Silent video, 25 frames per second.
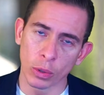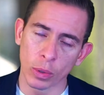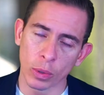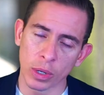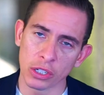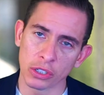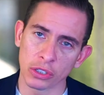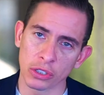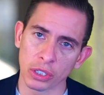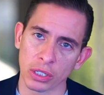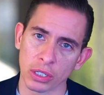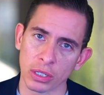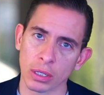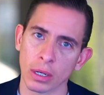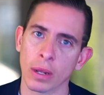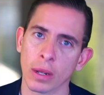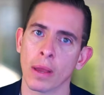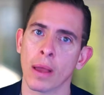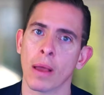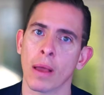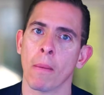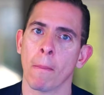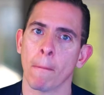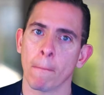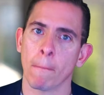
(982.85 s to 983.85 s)
question.
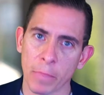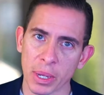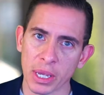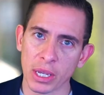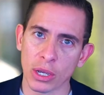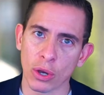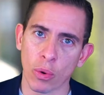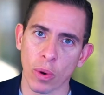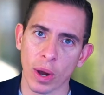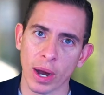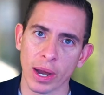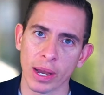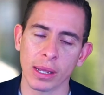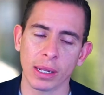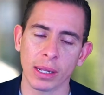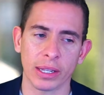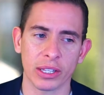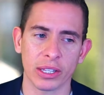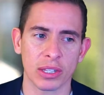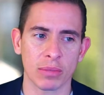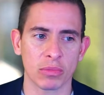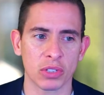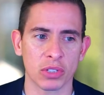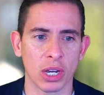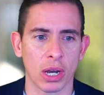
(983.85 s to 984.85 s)
Be quiet,
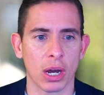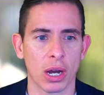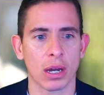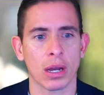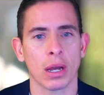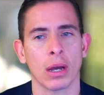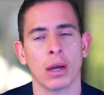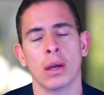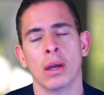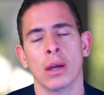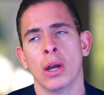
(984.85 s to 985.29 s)
let them talk.